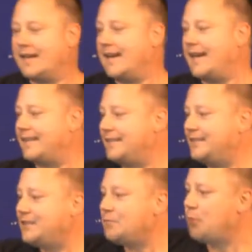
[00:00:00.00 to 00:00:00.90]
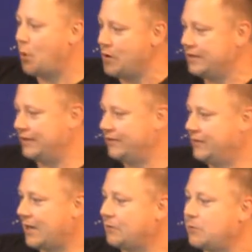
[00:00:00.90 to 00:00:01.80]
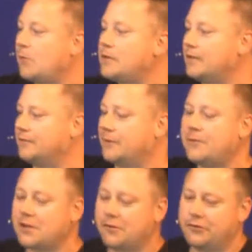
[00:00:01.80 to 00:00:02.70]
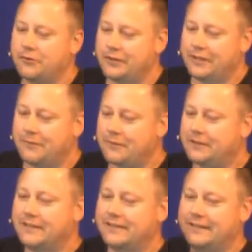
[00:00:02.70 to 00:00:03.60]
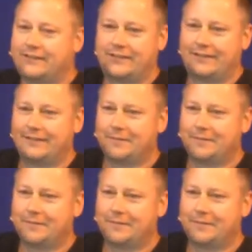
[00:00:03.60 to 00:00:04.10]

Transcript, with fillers: And this is important. Like we want to we want to go through and we want to look at these